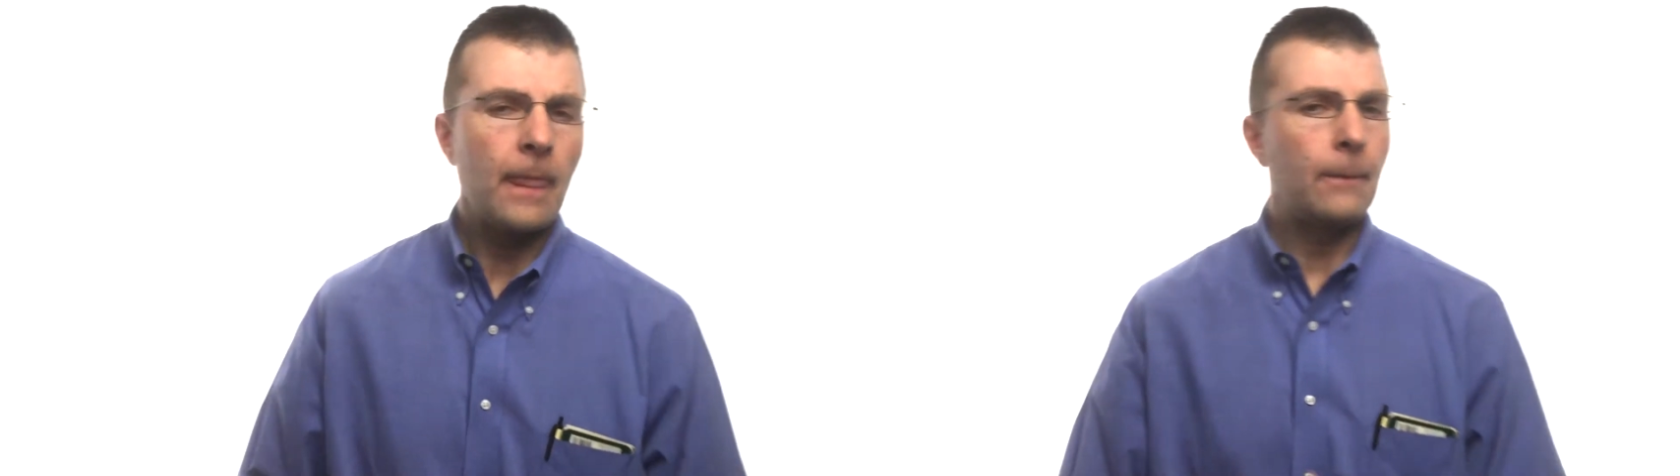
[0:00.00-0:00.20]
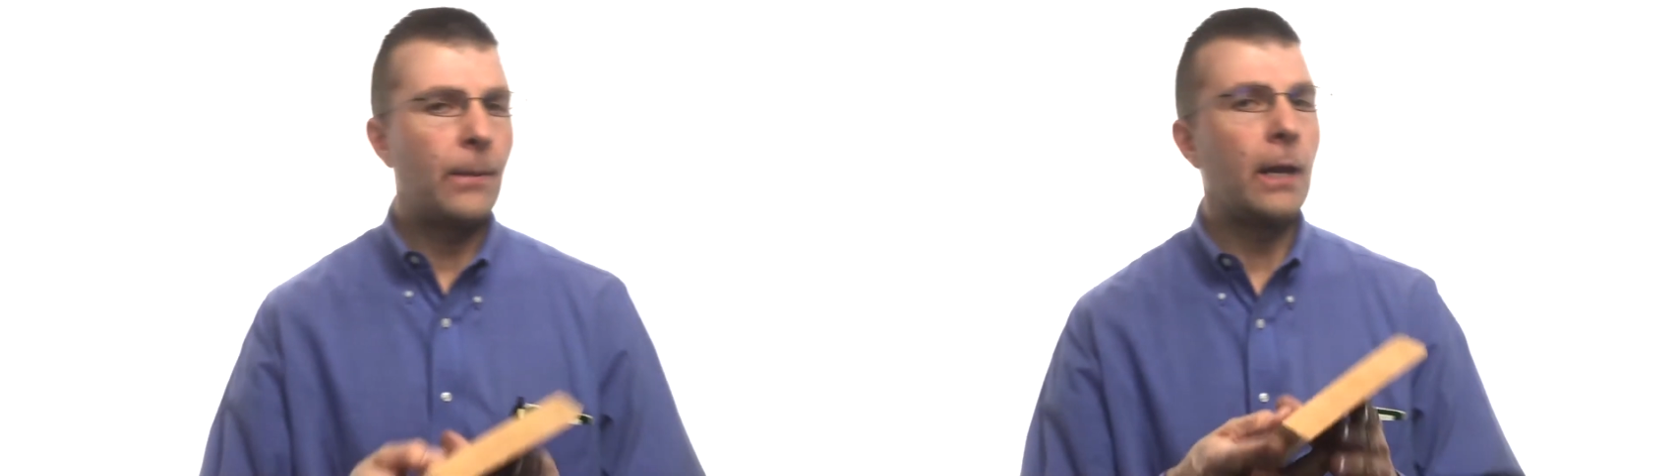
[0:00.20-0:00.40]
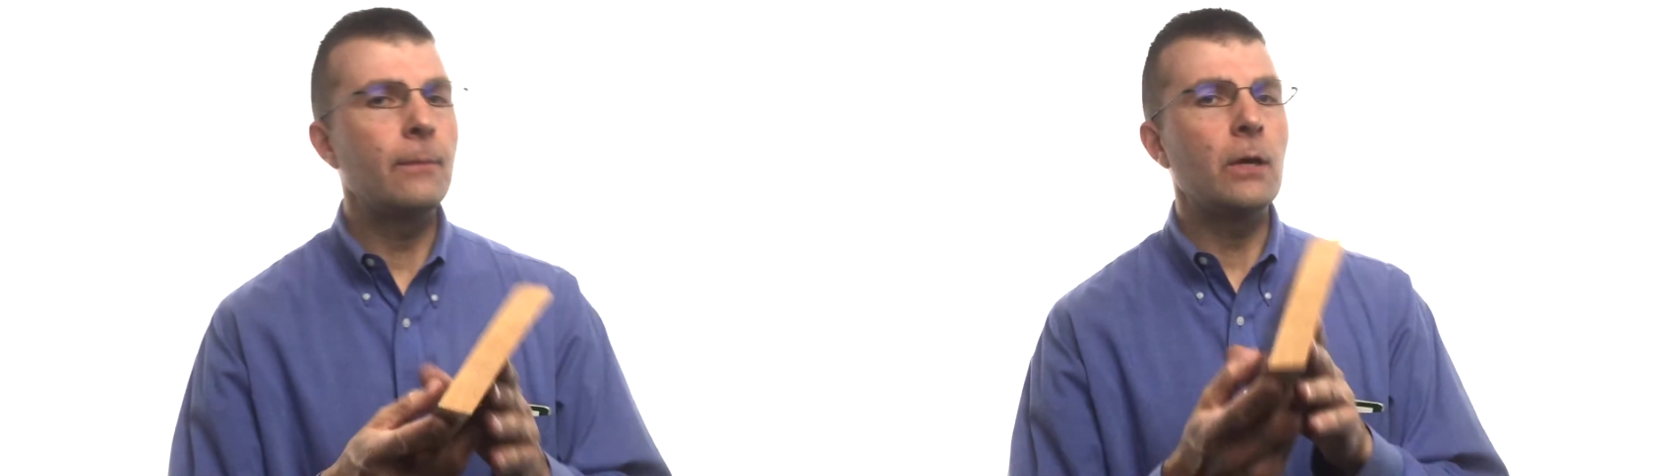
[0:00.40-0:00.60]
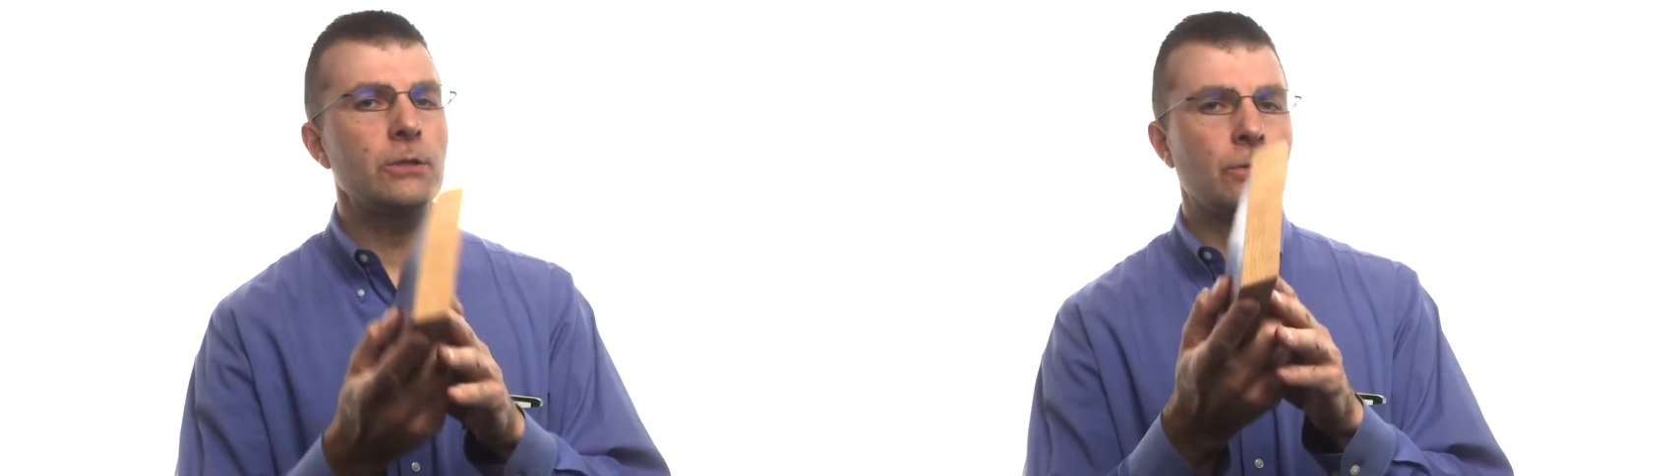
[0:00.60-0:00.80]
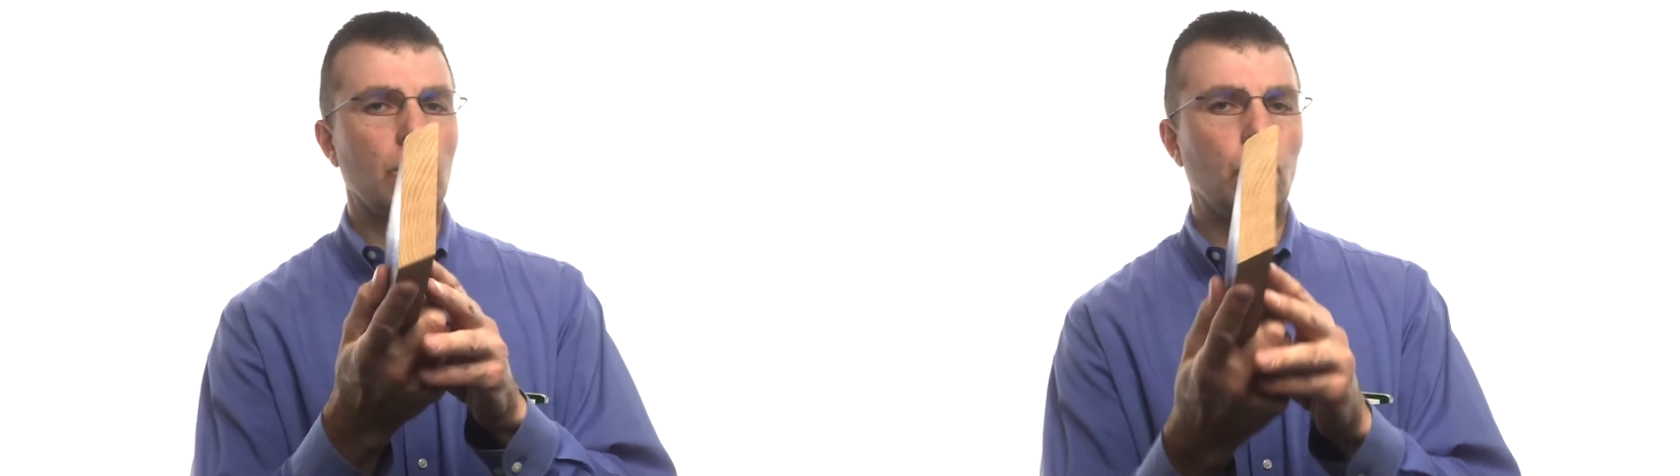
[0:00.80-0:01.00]
At Penny
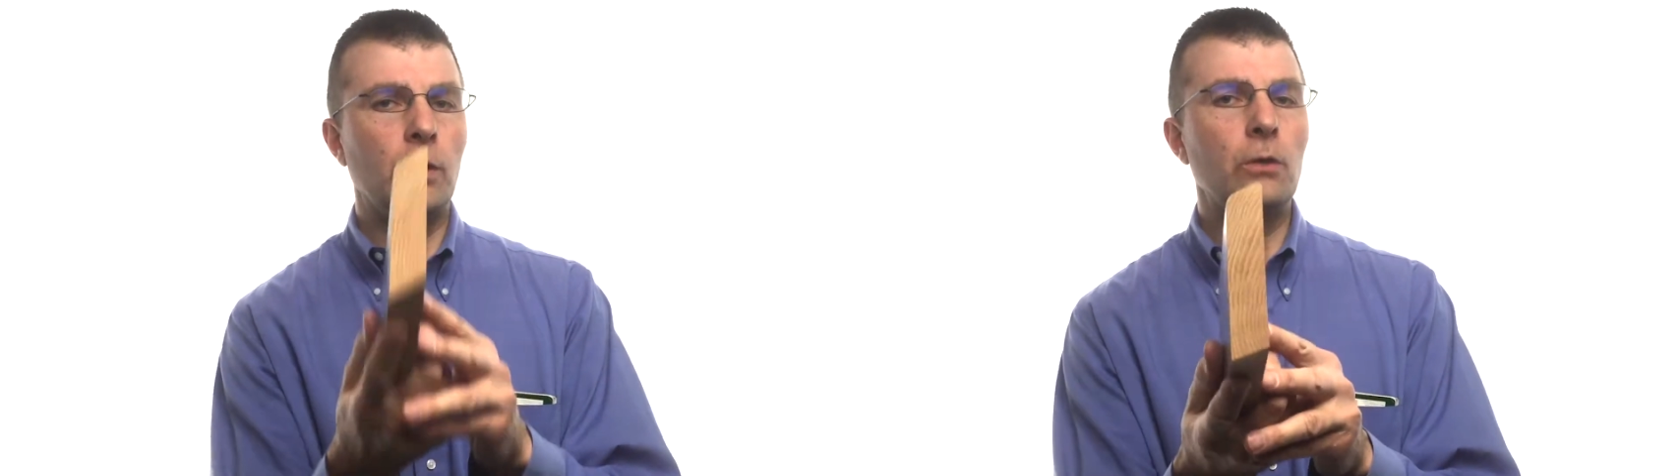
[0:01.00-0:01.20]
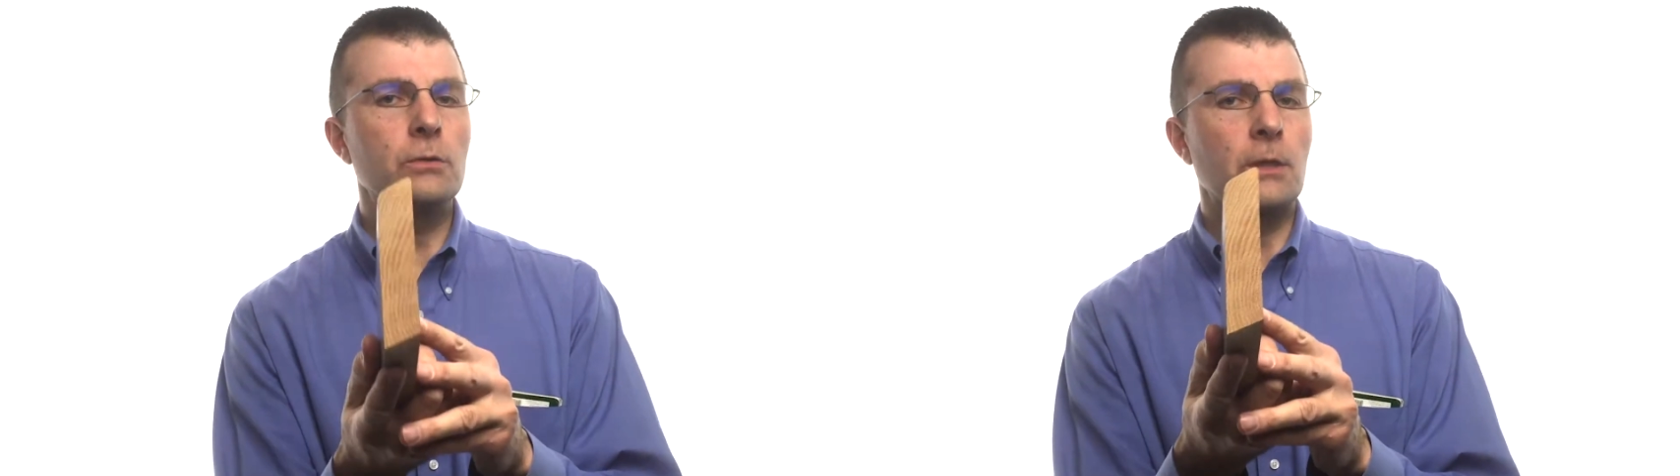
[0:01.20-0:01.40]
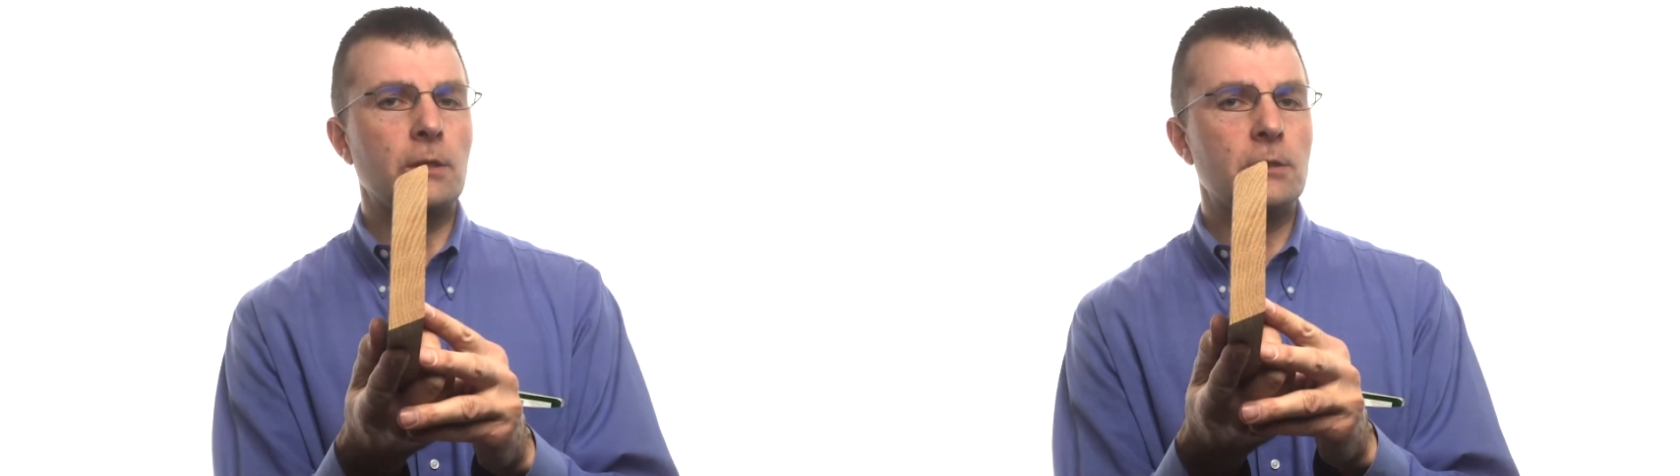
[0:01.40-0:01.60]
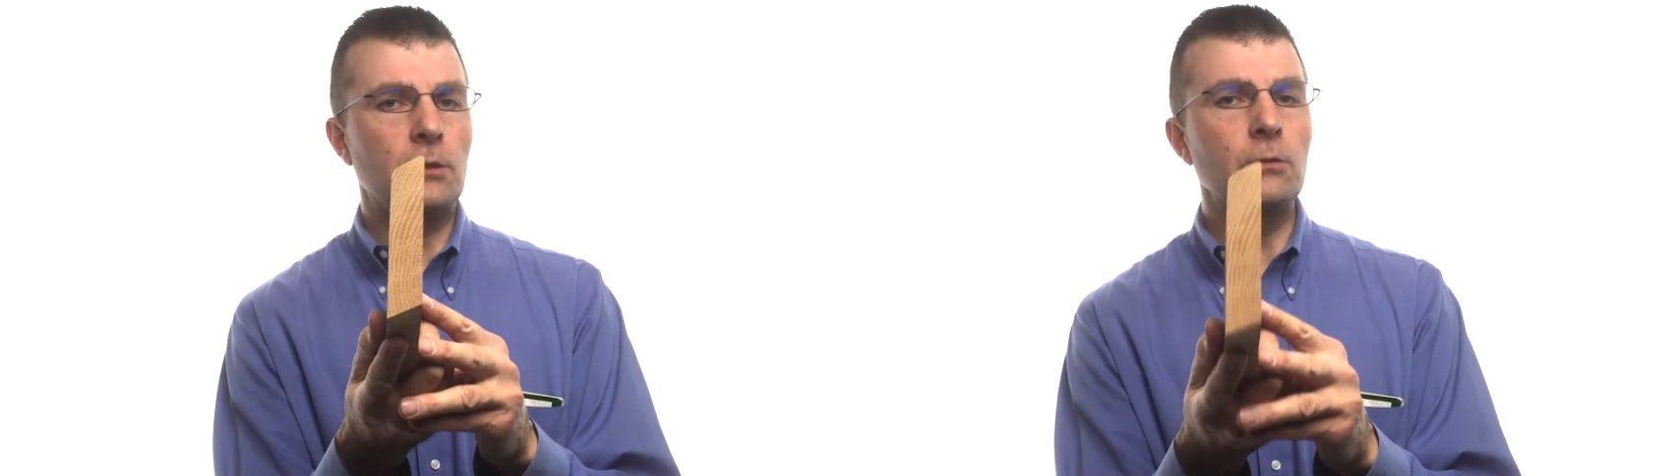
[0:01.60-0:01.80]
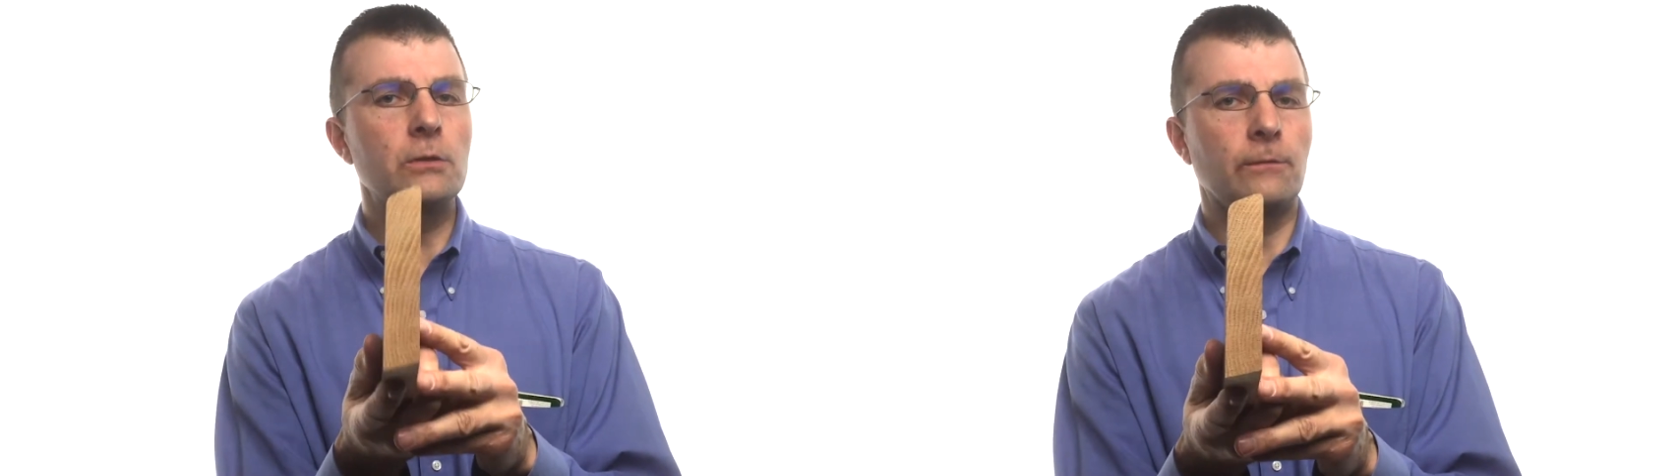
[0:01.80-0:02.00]
Mustard, we use
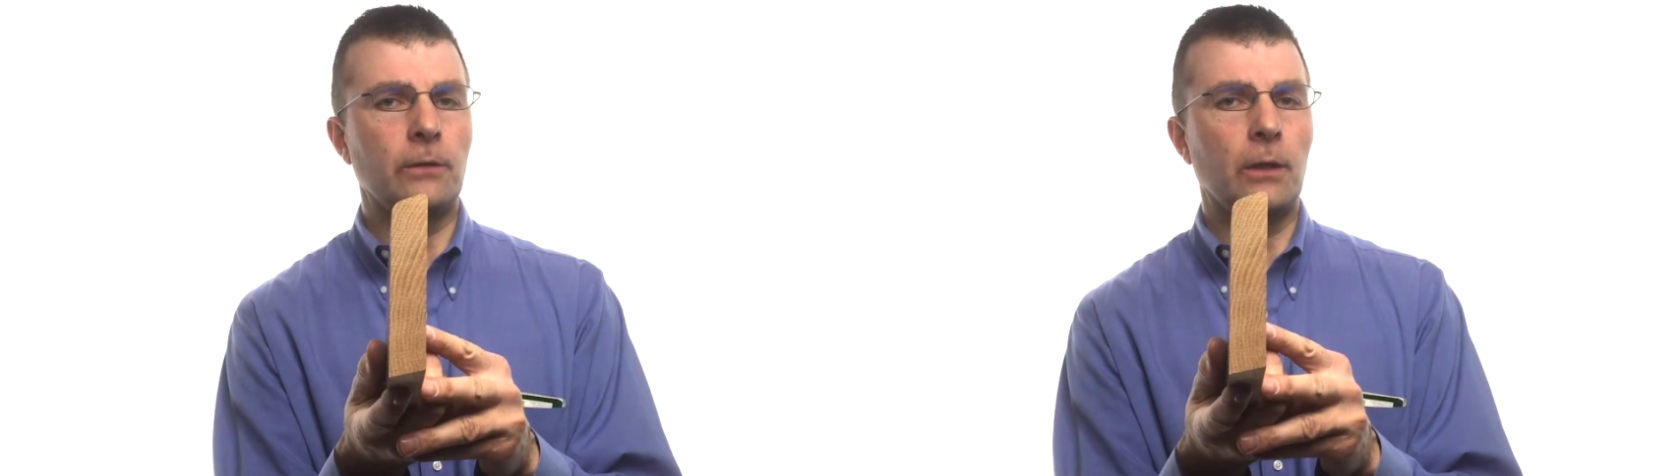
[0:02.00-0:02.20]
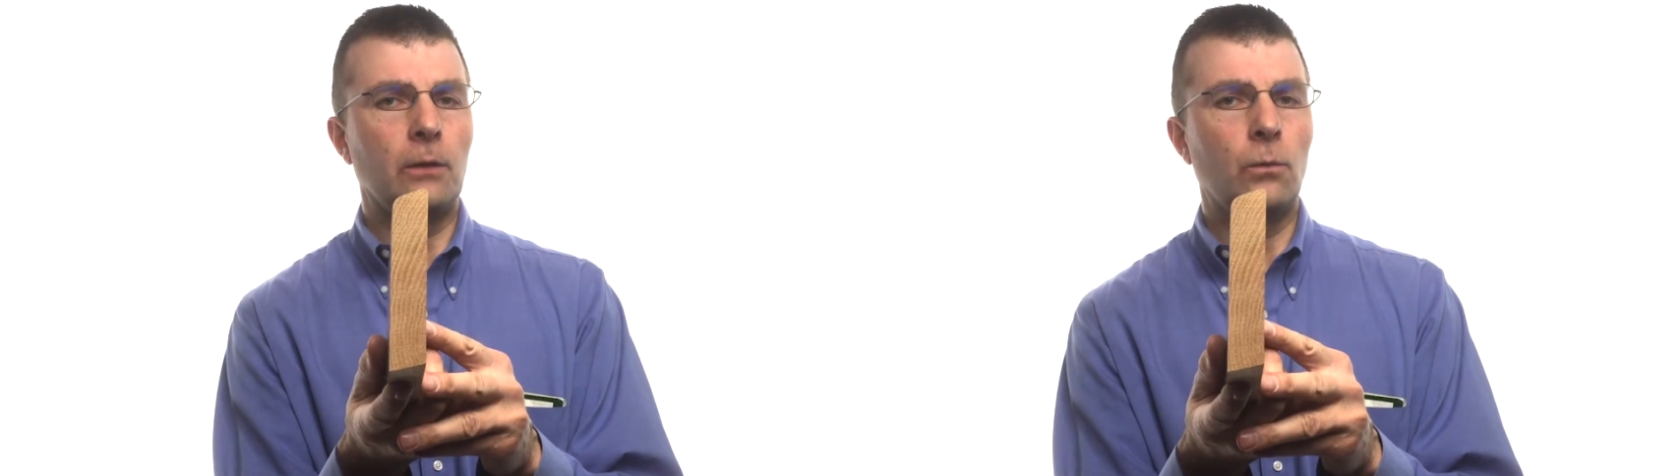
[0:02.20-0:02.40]
exclusively